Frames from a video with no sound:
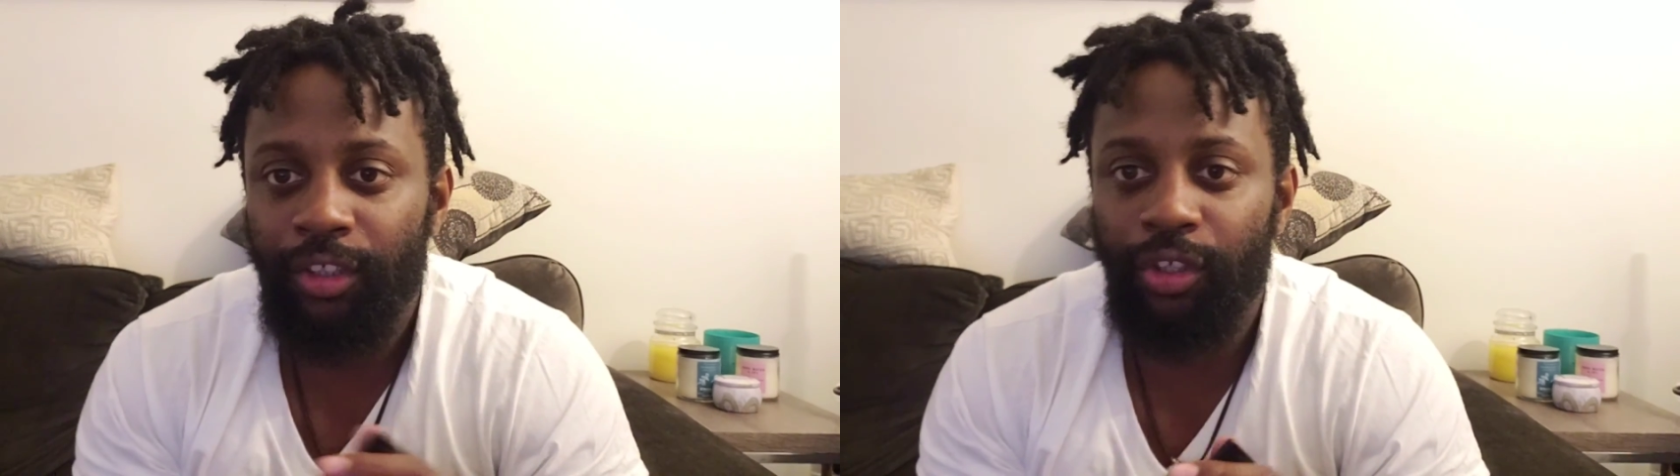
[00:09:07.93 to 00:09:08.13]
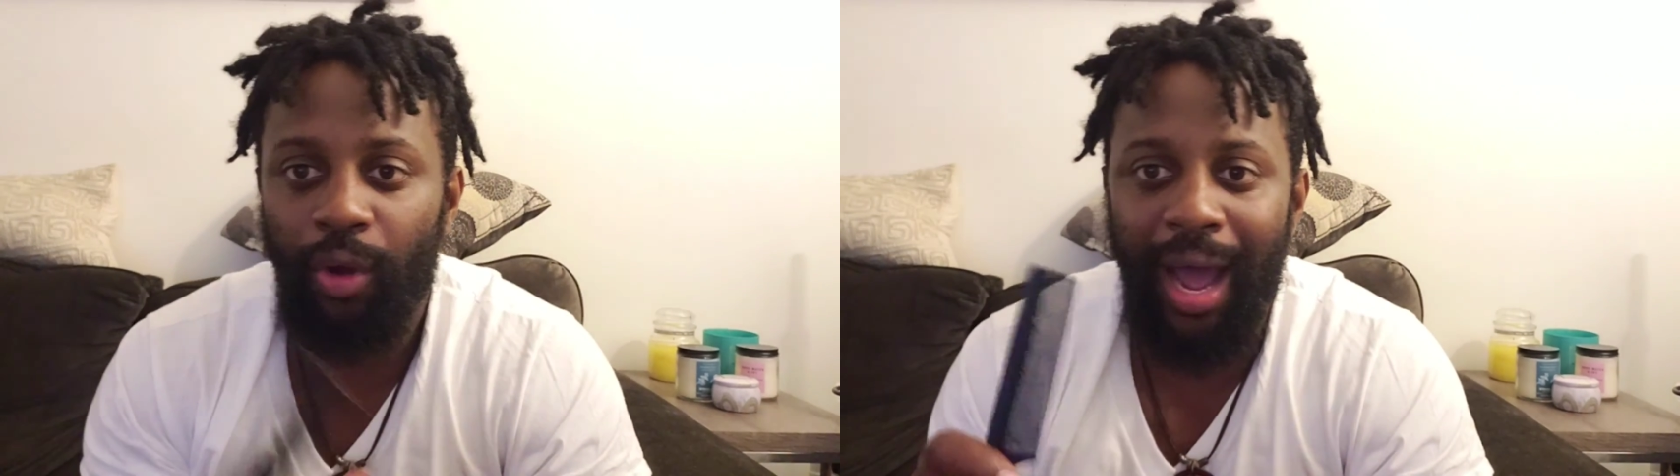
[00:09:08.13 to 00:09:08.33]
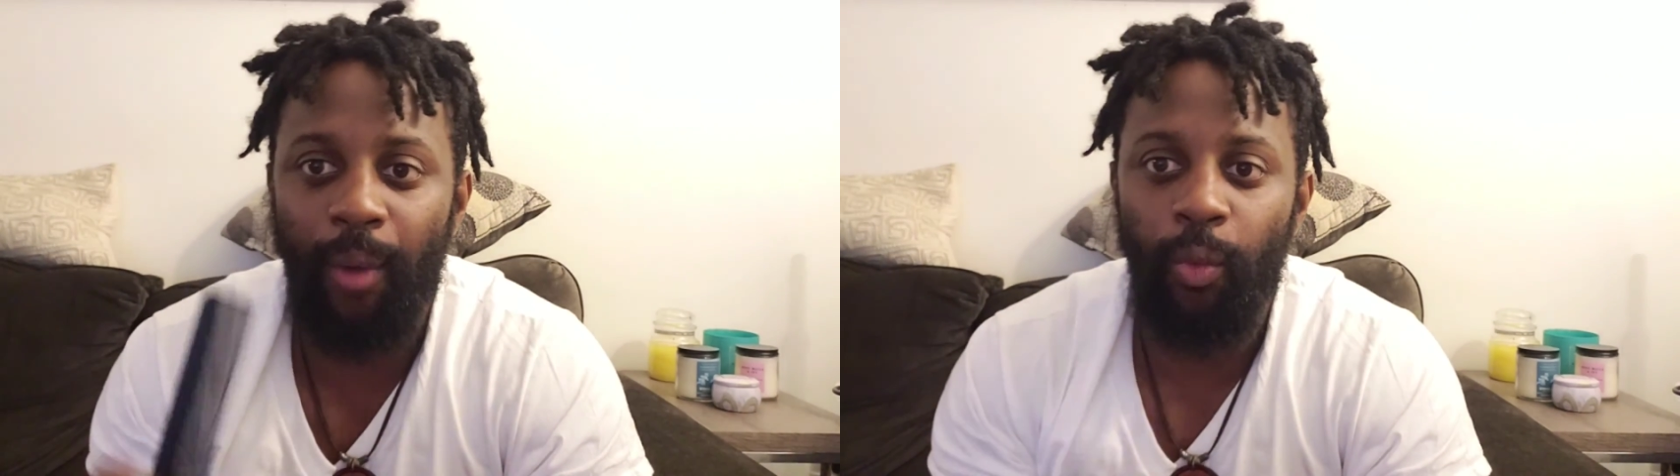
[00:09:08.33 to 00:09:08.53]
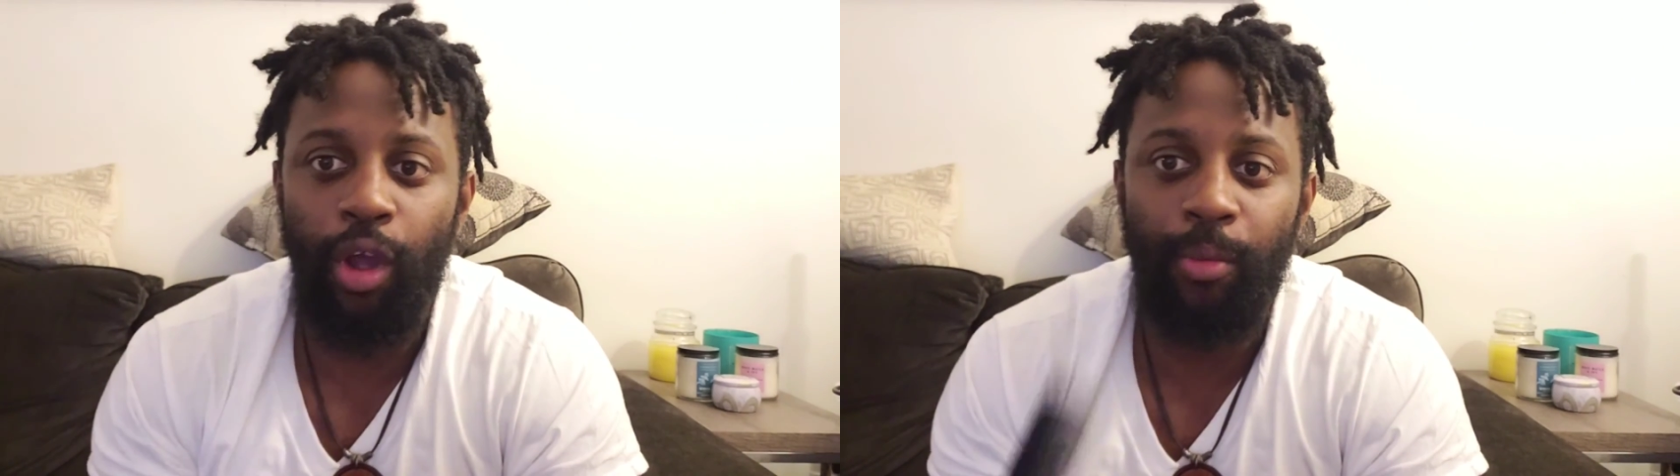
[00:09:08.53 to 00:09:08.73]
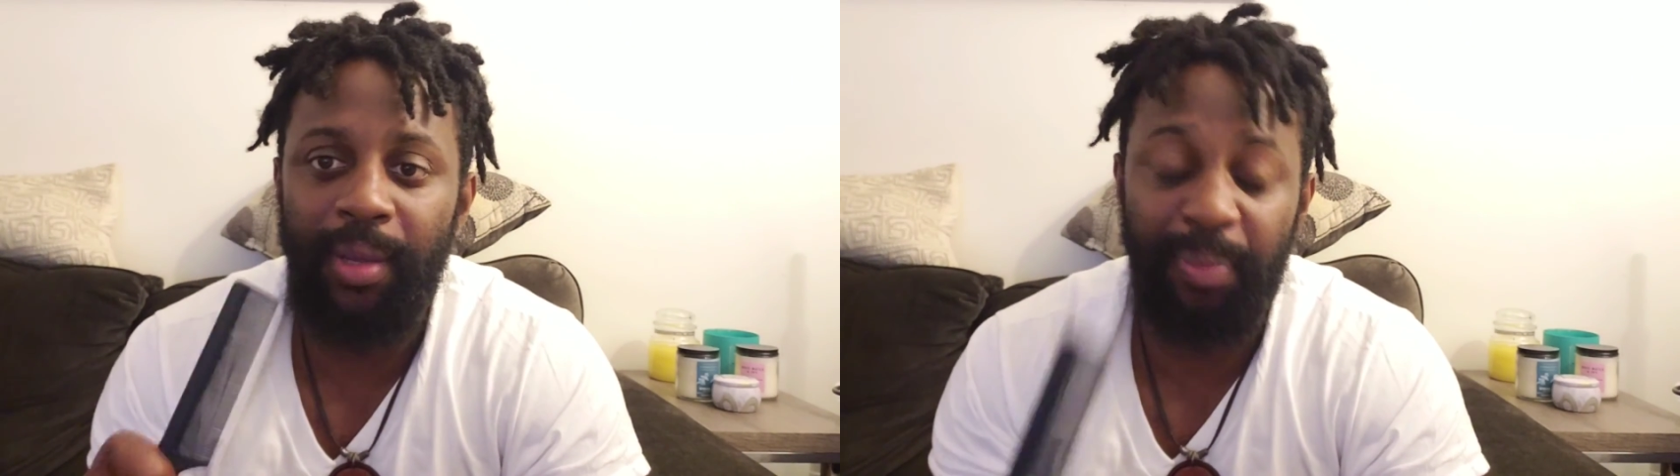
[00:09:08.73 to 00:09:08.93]
So I
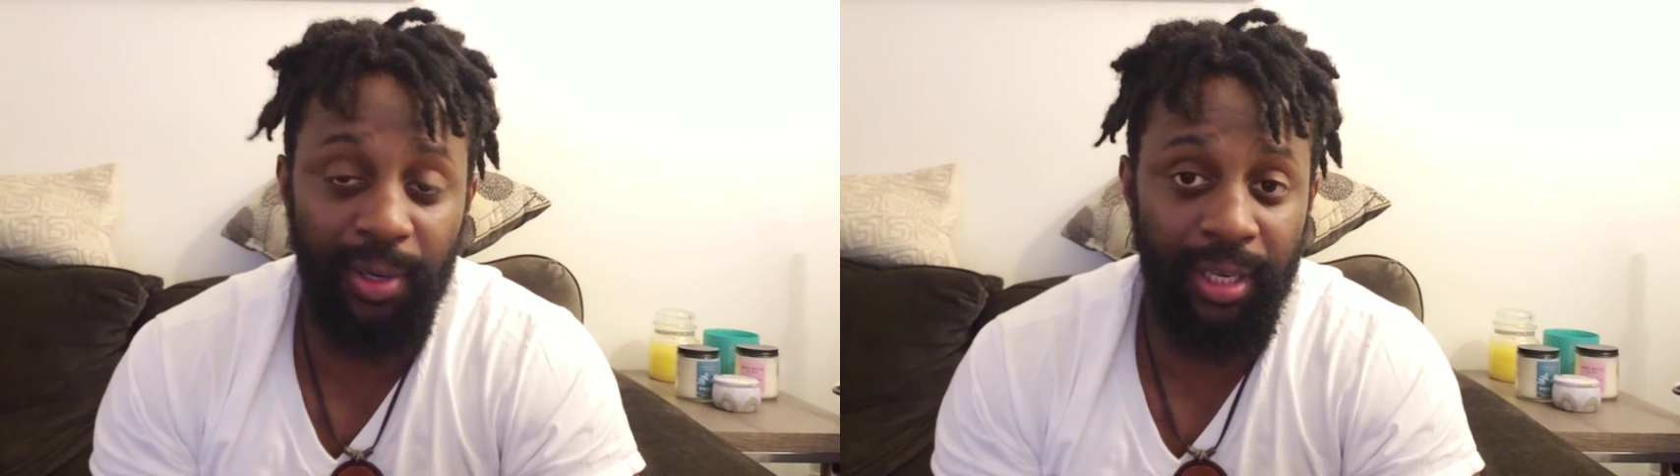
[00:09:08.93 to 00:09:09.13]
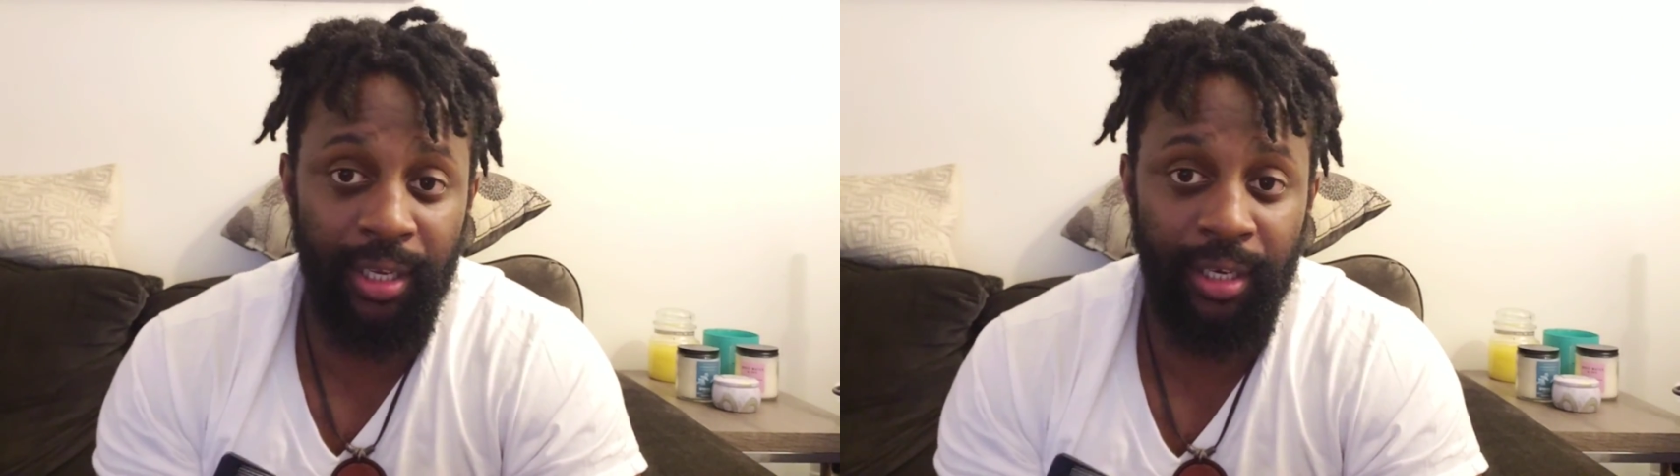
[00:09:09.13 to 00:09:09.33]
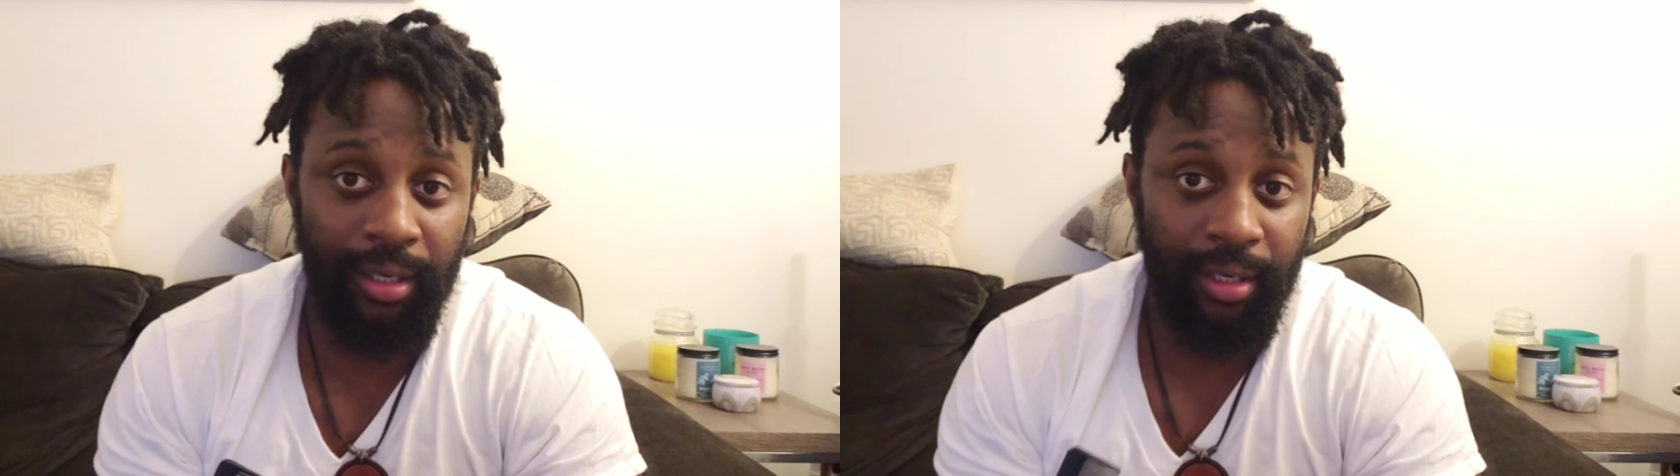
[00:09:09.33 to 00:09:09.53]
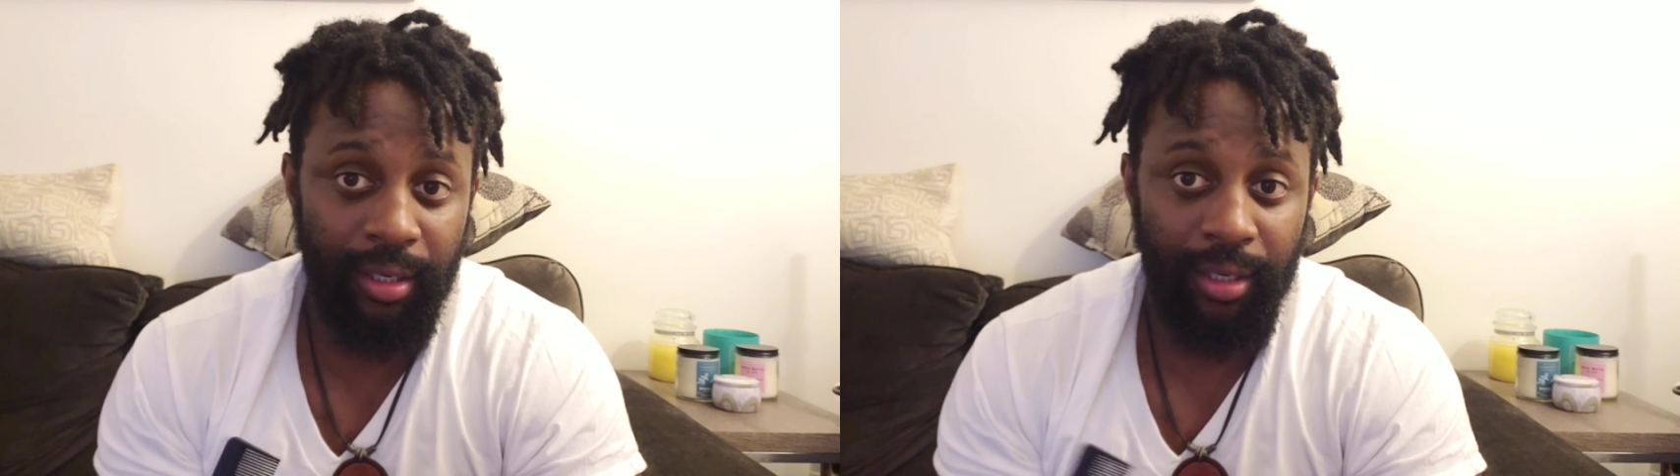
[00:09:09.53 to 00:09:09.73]
will be putting